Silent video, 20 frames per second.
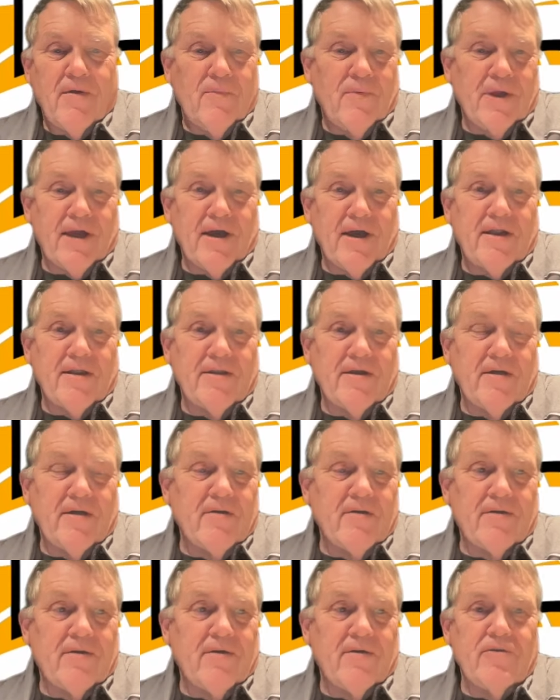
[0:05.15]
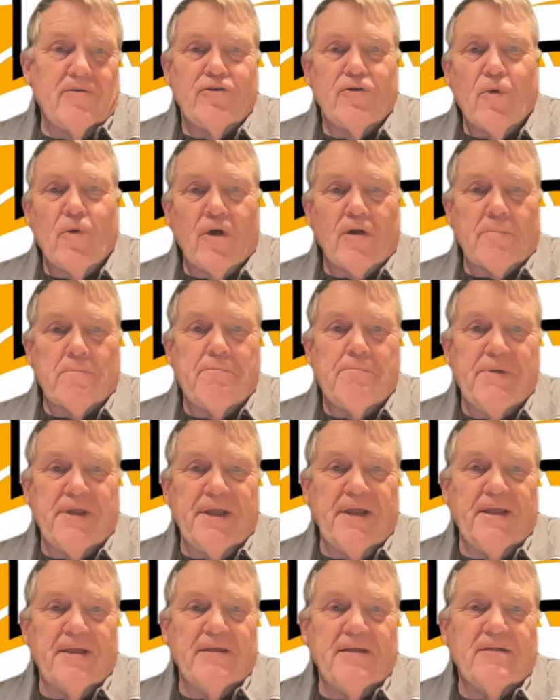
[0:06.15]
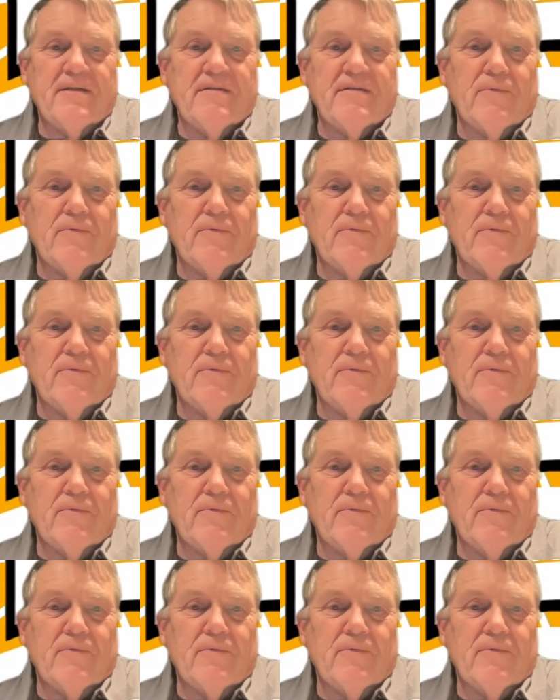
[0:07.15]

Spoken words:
We got another York beat